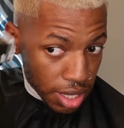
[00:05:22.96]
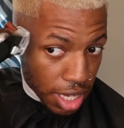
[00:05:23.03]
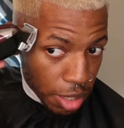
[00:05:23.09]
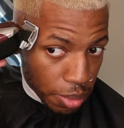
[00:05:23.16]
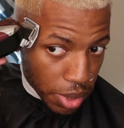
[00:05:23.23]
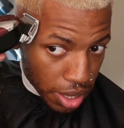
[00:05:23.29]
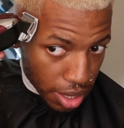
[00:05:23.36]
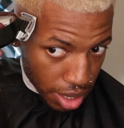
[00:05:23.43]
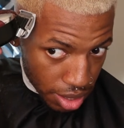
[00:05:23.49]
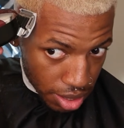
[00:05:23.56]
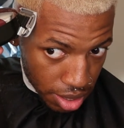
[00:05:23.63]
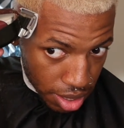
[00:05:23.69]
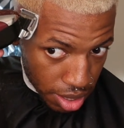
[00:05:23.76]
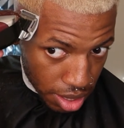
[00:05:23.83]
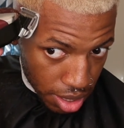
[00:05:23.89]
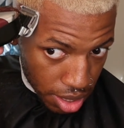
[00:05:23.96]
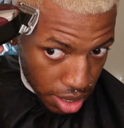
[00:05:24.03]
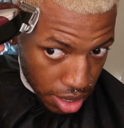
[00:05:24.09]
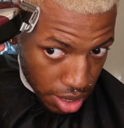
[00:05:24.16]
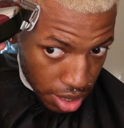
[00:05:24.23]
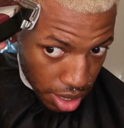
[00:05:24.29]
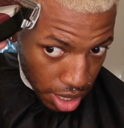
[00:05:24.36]
to keep it consistent
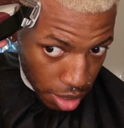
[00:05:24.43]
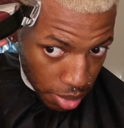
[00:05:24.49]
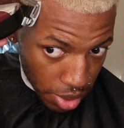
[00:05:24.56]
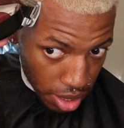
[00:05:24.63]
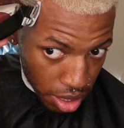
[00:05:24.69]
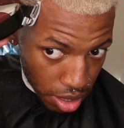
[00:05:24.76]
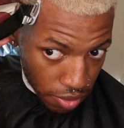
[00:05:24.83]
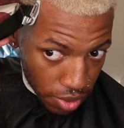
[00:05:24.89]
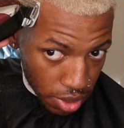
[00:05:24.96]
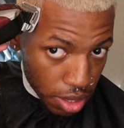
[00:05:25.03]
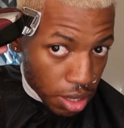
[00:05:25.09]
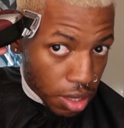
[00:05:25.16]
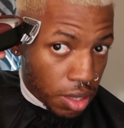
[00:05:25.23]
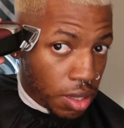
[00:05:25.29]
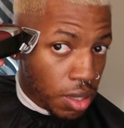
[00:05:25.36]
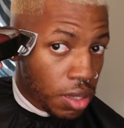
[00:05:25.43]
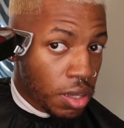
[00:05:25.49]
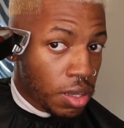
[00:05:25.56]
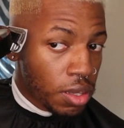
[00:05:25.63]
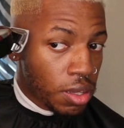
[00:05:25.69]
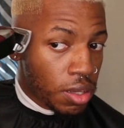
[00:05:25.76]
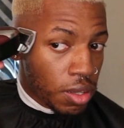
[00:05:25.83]
and to keep it even.
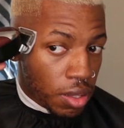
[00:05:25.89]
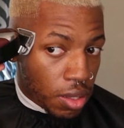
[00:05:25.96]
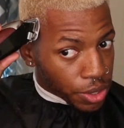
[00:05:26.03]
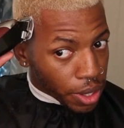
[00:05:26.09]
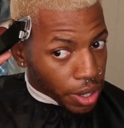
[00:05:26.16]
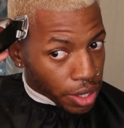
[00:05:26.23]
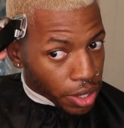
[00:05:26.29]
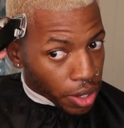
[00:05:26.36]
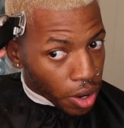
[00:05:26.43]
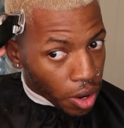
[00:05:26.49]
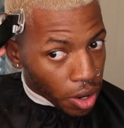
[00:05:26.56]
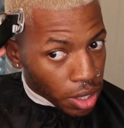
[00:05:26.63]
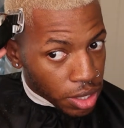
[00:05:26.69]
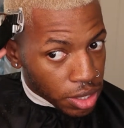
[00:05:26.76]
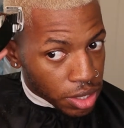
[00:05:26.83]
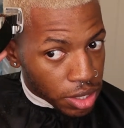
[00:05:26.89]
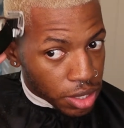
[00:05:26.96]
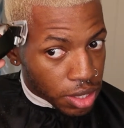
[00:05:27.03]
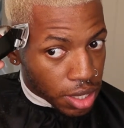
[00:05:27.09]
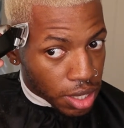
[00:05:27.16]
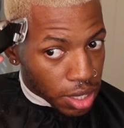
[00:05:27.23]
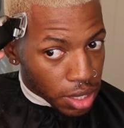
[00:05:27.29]
Trying your hardest
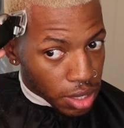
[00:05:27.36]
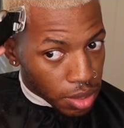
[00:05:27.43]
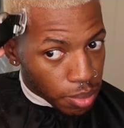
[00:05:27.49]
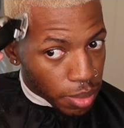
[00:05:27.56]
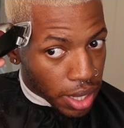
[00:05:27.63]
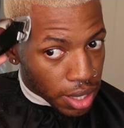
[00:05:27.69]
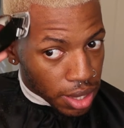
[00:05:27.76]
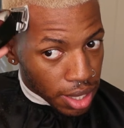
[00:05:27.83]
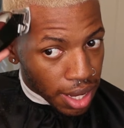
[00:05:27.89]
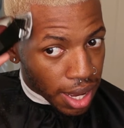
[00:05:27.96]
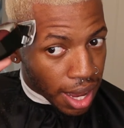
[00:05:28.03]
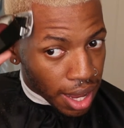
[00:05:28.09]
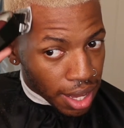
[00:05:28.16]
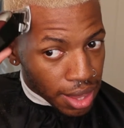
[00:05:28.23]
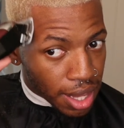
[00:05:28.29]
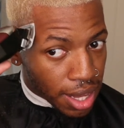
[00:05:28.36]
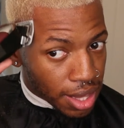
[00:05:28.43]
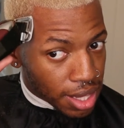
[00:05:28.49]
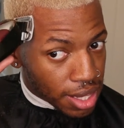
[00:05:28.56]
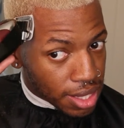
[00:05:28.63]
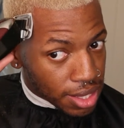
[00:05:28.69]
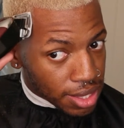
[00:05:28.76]
to make the guideline
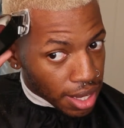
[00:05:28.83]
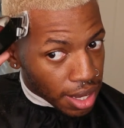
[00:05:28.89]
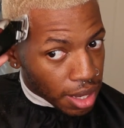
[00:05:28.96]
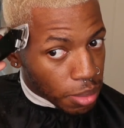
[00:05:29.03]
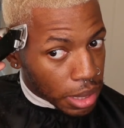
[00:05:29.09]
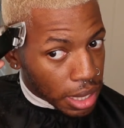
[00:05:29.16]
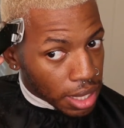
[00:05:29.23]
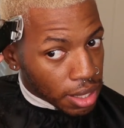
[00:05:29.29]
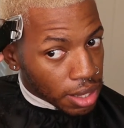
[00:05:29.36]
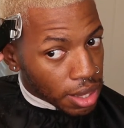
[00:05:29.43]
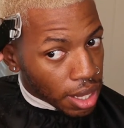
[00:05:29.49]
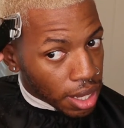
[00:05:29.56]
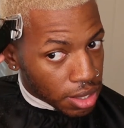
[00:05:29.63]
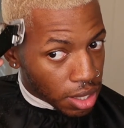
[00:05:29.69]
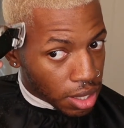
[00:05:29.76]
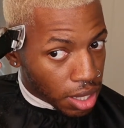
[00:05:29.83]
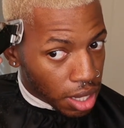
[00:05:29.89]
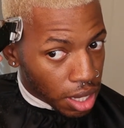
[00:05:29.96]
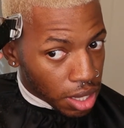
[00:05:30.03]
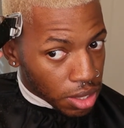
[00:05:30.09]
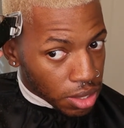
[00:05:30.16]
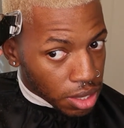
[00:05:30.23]
the same length as on the
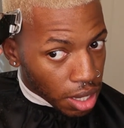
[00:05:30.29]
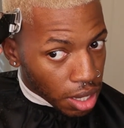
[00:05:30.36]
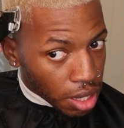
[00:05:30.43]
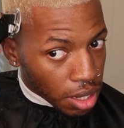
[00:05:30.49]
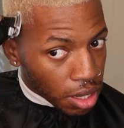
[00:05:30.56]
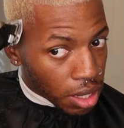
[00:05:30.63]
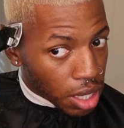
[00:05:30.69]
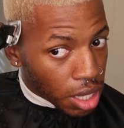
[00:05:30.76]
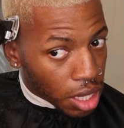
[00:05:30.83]
other side.